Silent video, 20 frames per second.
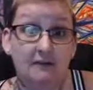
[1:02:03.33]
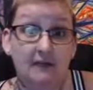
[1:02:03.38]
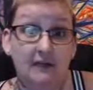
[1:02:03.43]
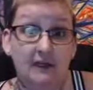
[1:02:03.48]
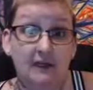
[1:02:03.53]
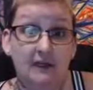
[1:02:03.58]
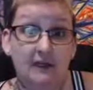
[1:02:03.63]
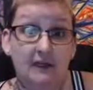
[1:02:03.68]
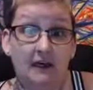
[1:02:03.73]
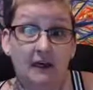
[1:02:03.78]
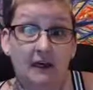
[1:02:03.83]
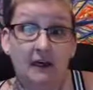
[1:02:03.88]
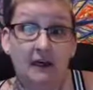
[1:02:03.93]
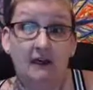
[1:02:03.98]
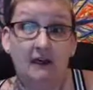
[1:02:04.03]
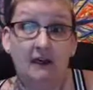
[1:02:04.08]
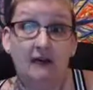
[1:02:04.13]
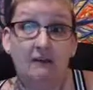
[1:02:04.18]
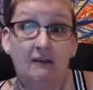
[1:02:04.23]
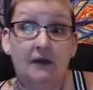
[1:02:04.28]
me
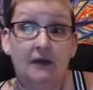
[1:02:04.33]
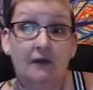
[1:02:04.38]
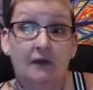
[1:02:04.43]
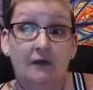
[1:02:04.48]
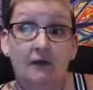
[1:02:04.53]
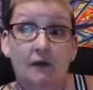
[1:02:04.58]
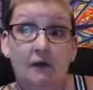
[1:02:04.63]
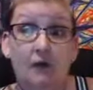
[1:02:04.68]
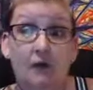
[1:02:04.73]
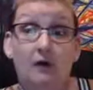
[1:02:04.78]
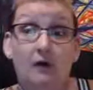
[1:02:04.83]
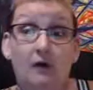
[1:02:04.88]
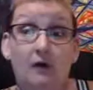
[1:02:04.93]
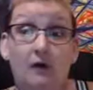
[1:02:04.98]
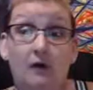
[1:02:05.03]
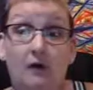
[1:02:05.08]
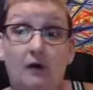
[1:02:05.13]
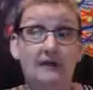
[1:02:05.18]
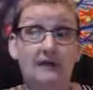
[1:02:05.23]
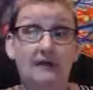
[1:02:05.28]
and let me know if you want to be
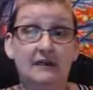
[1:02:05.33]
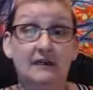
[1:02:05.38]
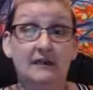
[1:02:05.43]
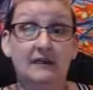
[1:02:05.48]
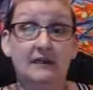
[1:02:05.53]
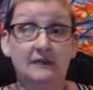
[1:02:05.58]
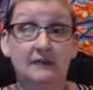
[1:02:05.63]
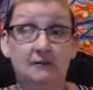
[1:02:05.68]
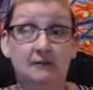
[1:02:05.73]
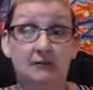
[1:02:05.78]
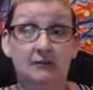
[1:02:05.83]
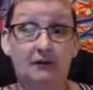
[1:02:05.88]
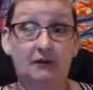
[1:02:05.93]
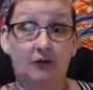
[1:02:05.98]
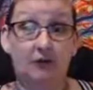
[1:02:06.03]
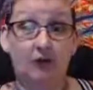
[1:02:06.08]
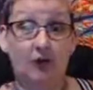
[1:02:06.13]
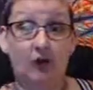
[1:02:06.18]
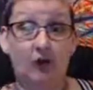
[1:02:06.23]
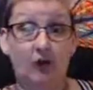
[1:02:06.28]
on the list
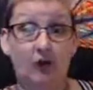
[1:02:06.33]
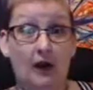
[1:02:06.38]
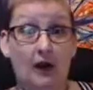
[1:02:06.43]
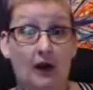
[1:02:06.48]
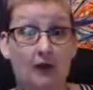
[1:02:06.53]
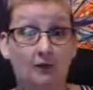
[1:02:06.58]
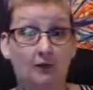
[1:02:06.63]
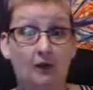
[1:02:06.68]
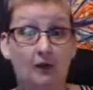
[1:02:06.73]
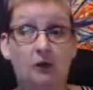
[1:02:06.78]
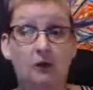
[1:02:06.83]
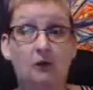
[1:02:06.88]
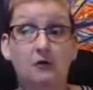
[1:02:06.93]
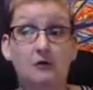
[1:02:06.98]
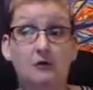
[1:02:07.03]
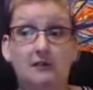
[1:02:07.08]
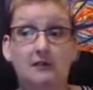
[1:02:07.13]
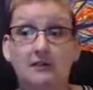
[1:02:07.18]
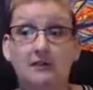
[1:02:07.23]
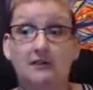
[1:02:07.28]
before I
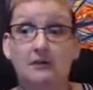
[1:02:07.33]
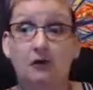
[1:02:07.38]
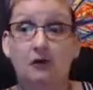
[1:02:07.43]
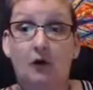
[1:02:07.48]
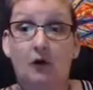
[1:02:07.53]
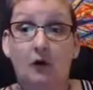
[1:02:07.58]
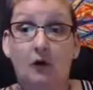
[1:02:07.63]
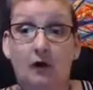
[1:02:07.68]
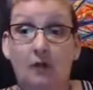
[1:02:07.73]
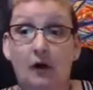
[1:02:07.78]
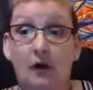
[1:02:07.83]
post or come